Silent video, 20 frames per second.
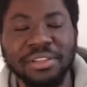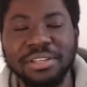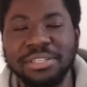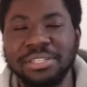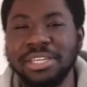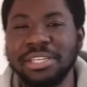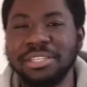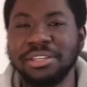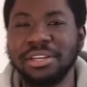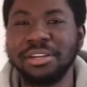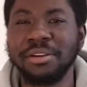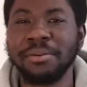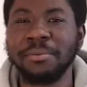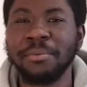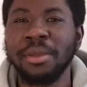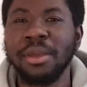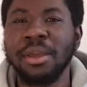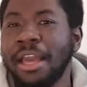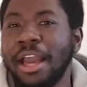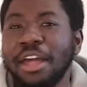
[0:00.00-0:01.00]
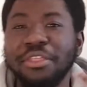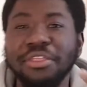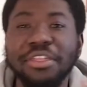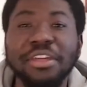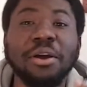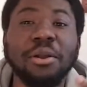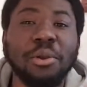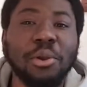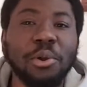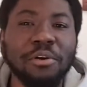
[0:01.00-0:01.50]
of the season. I
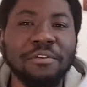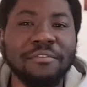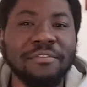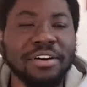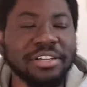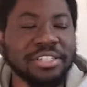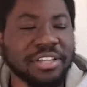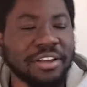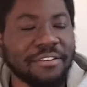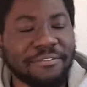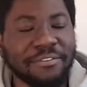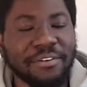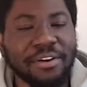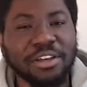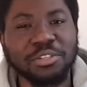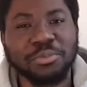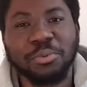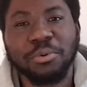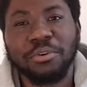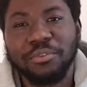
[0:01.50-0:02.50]
think a lot of us at first, we